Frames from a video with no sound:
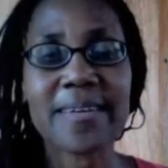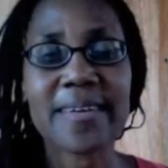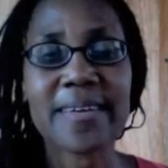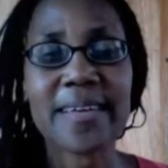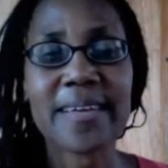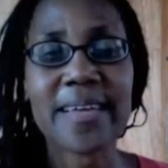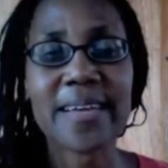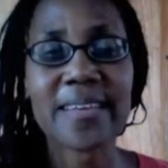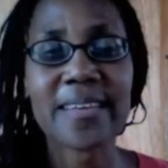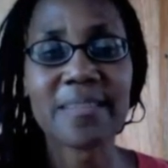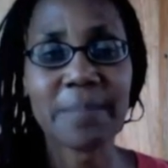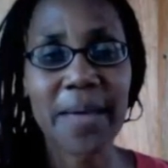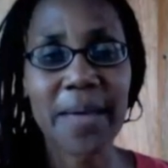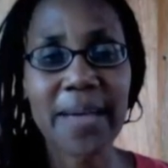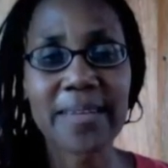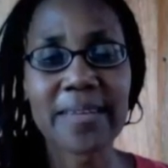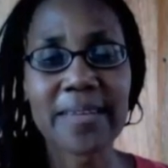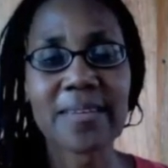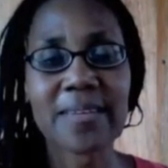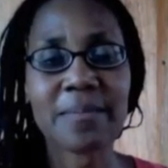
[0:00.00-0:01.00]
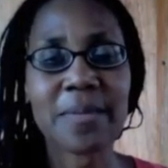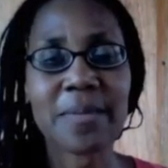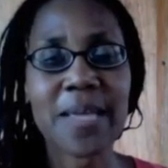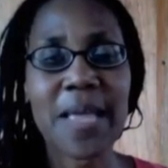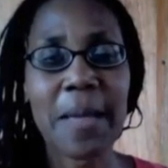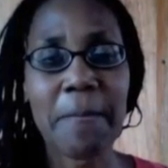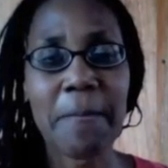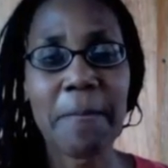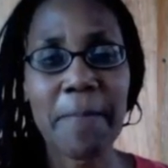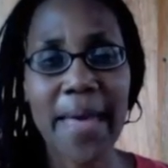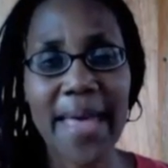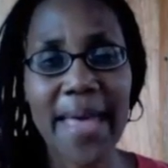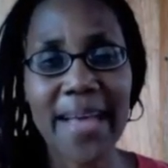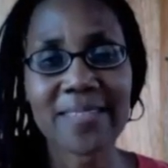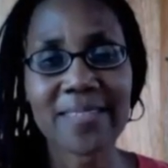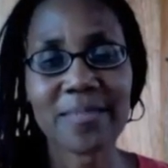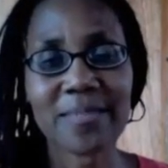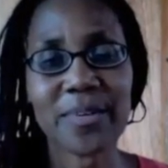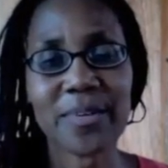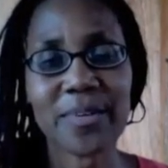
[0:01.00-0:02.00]
expected to be
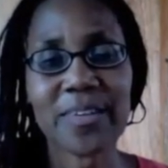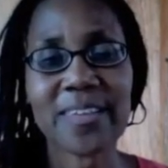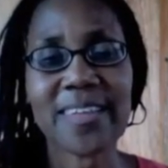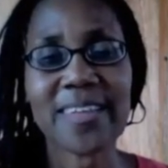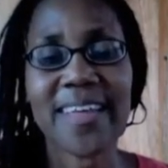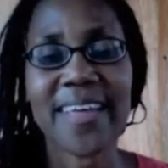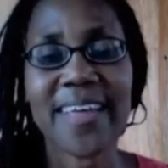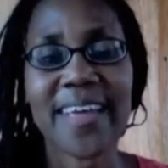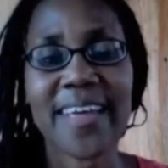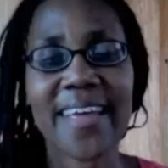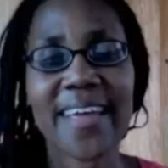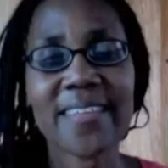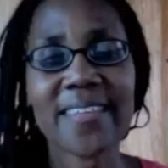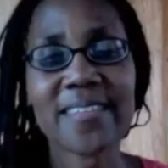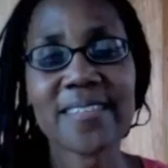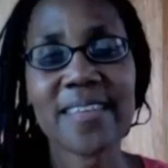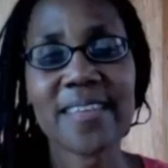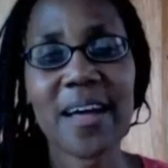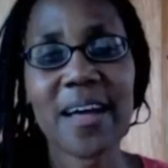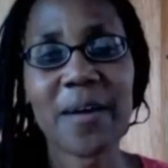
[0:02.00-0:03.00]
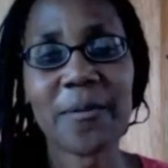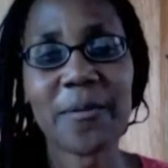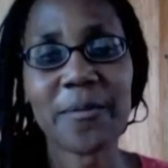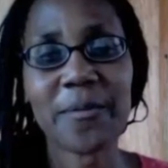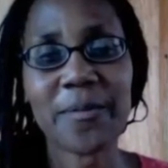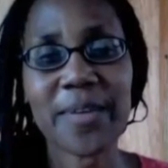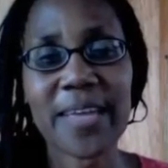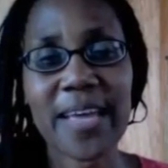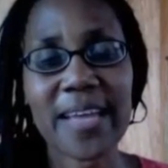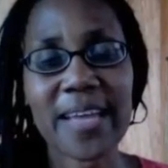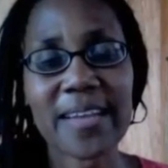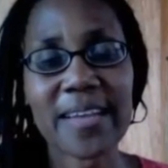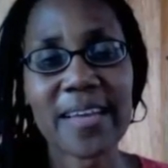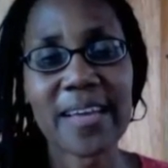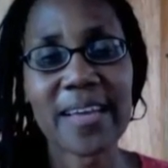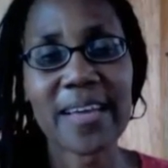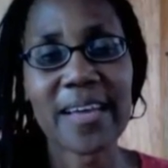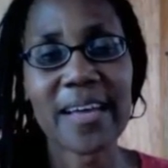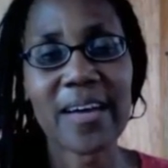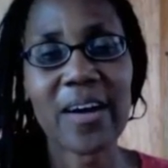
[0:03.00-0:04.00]
maximal. And this is how we get
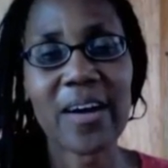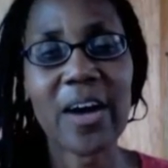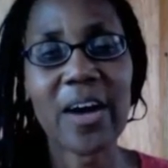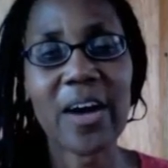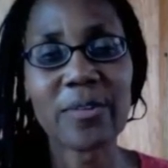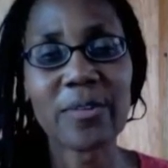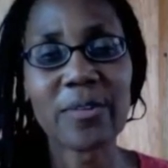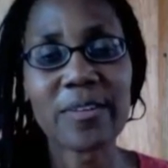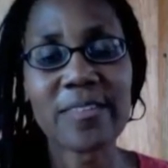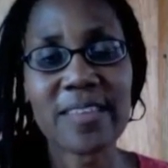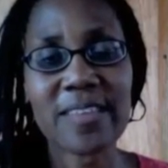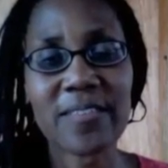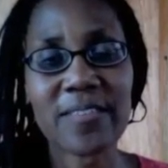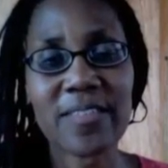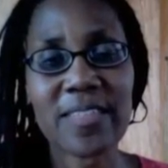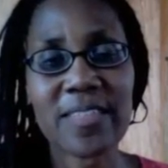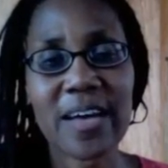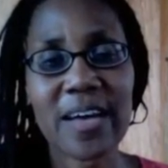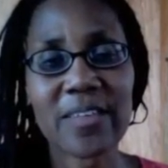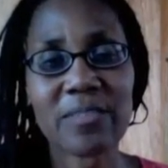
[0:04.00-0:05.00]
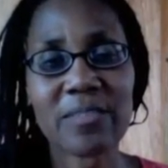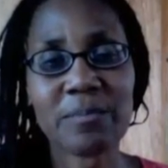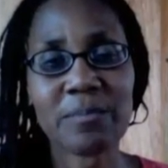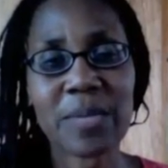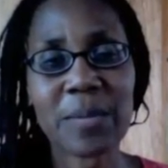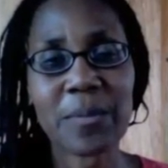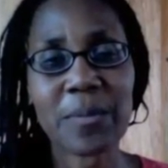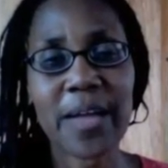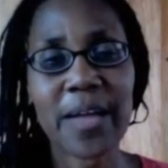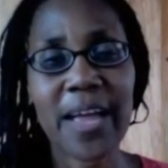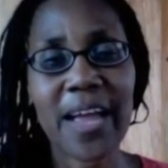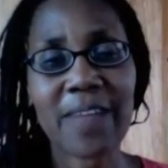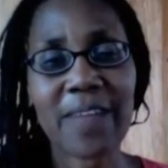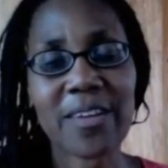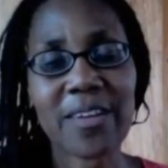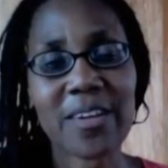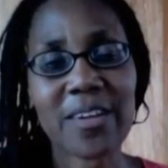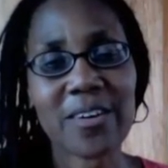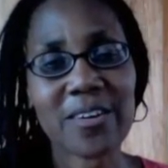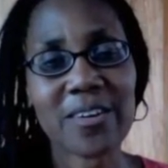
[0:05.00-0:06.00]
107,000 people every
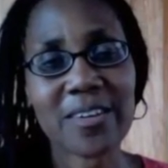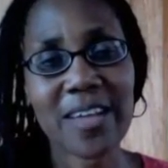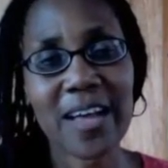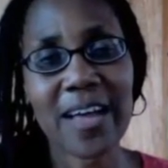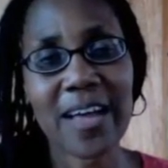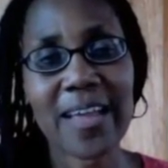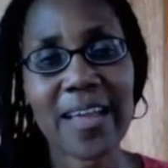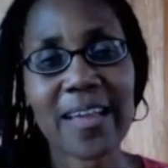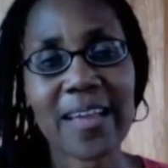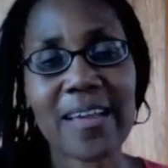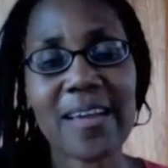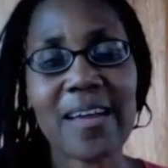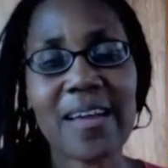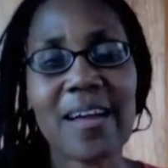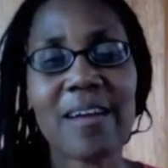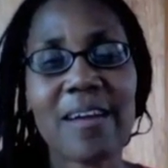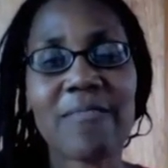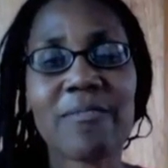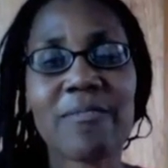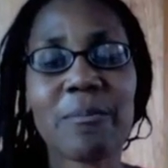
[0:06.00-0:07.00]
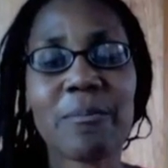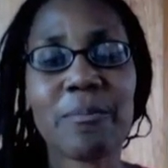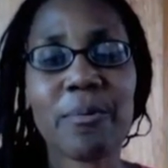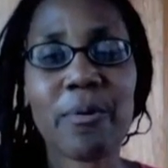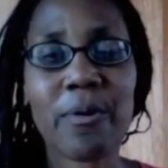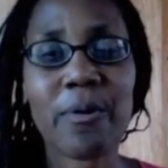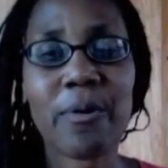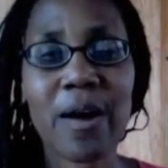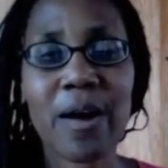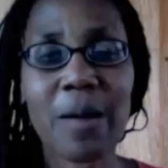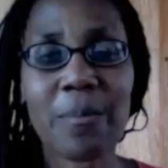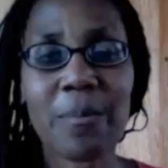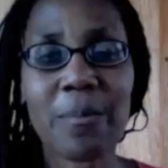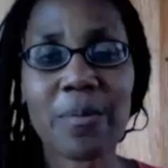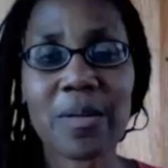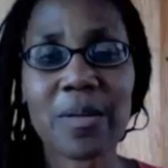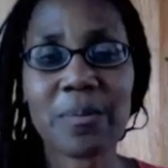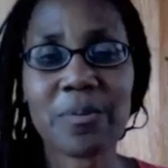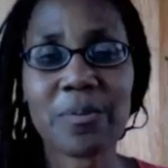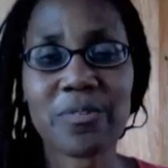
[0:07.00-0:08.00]
year dying from properly
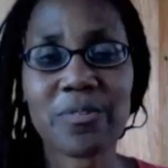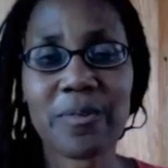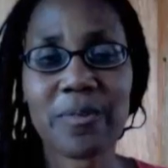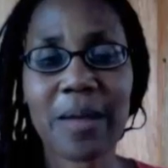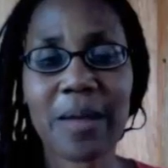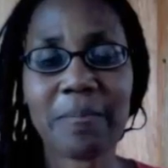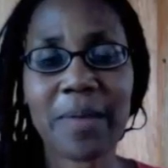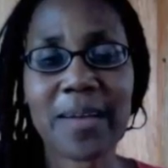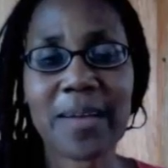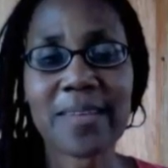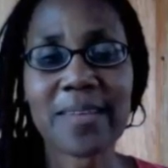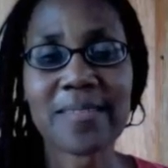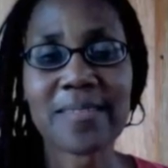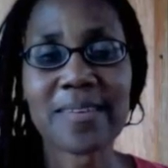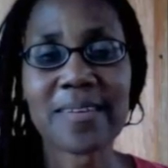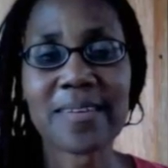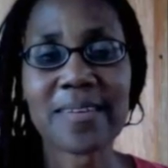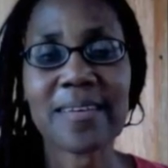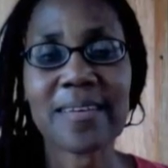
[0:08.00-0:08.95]
prescribed medicine,